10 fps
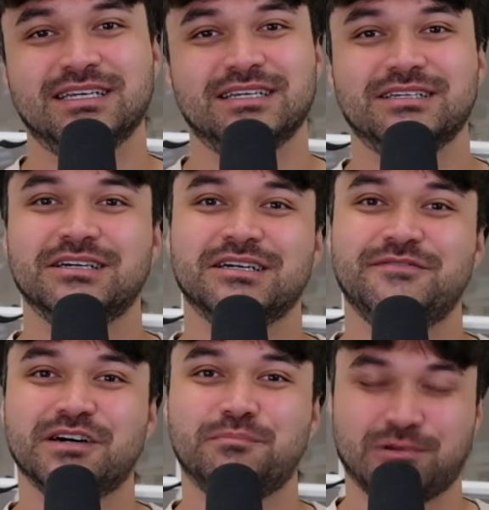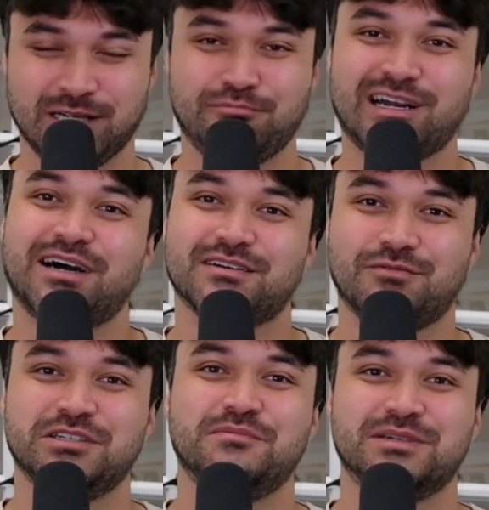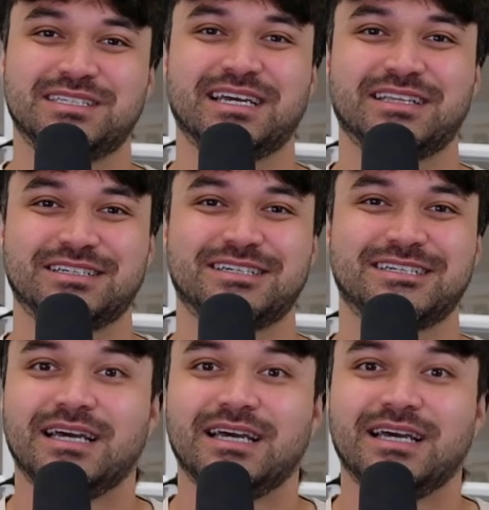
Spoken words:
you're gonna feel pretty proud of what you put together.